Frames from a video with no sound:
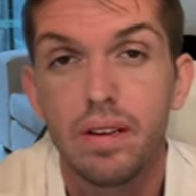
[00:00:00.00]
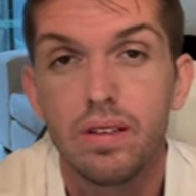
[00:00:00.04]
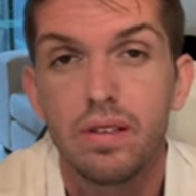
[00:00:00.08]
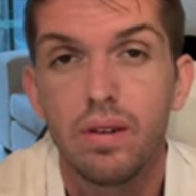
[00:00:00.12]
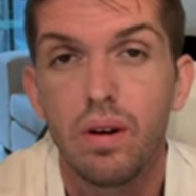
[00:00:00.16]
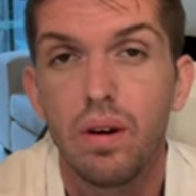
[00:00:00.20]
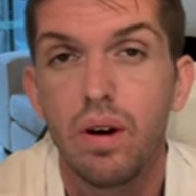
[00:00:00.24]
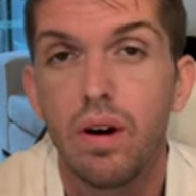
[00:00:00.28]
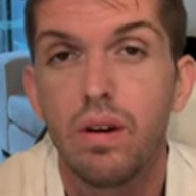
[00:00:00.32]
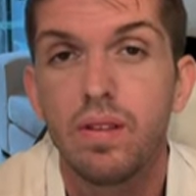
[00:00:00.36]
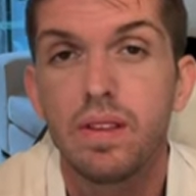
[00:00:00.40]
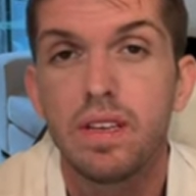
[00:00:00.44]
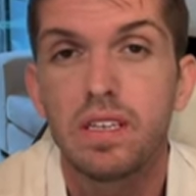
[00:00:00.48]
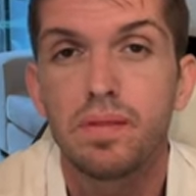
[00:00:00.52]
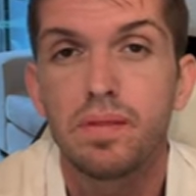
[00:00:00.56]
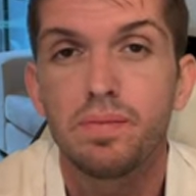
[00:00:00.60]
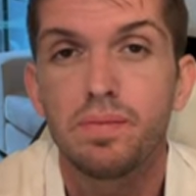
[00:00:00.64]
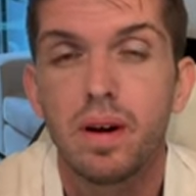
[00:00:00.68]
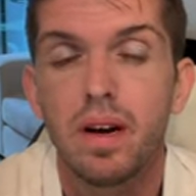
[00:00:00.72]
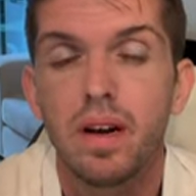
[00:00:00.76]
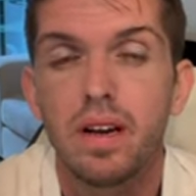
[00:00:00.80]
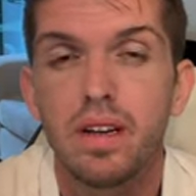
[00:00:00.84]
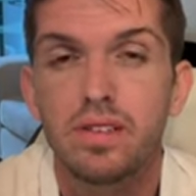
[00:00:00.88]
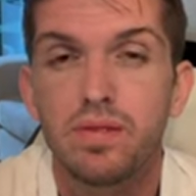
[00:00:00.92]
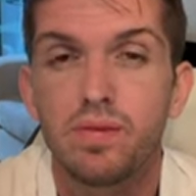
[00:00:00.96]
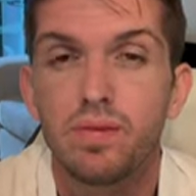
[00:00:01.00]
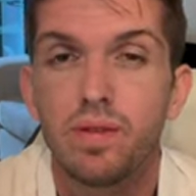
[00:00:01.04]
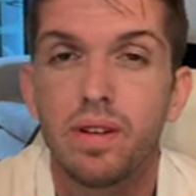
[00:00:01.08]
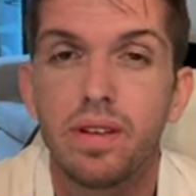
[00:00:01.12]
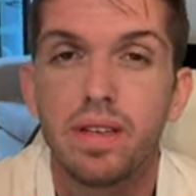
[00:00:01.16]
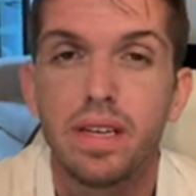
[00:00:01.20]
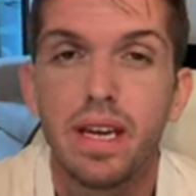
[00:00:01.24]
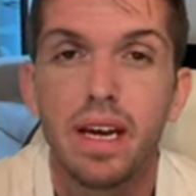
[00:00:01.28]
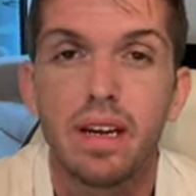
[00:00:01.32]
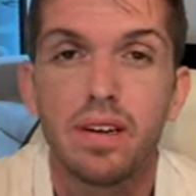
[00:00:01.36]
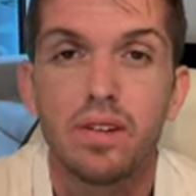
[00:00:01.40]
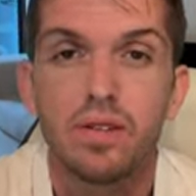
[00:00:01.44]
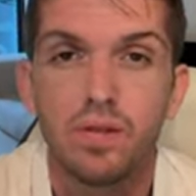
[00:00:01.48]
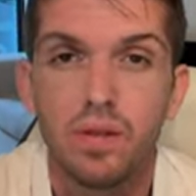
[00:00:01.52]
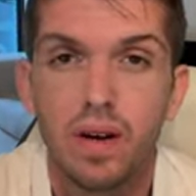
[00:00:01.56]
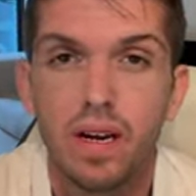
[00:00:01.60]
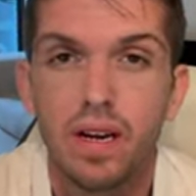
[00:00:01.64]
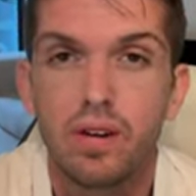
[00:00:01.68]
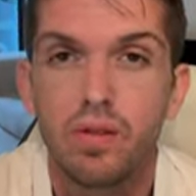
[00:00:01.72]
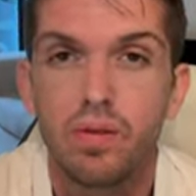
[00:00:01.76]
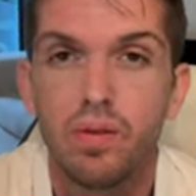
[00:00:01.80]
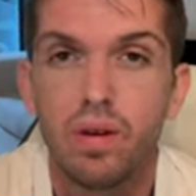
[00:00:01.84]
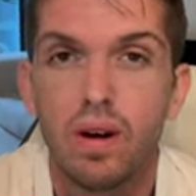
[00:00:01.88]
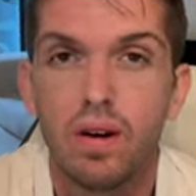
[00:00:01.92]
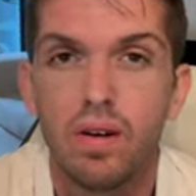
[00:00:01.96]
So all these products really had great
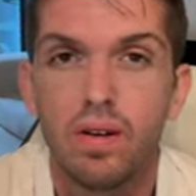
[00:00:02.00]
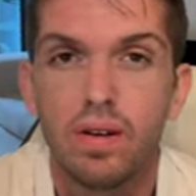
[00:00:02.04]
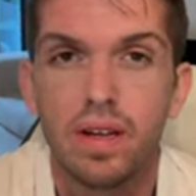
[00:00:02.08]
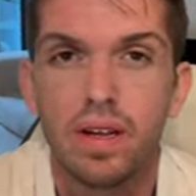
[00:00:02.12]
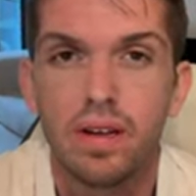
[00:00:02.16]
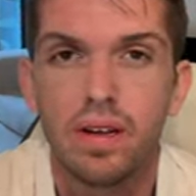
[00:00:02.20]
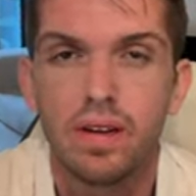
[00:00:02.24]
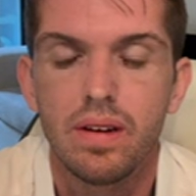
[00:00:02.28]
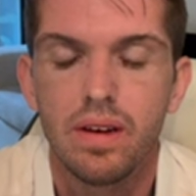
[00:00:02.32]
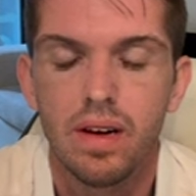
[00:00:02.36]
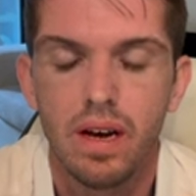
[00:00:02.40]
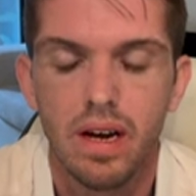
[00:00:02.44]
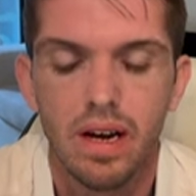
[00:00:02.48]
quality.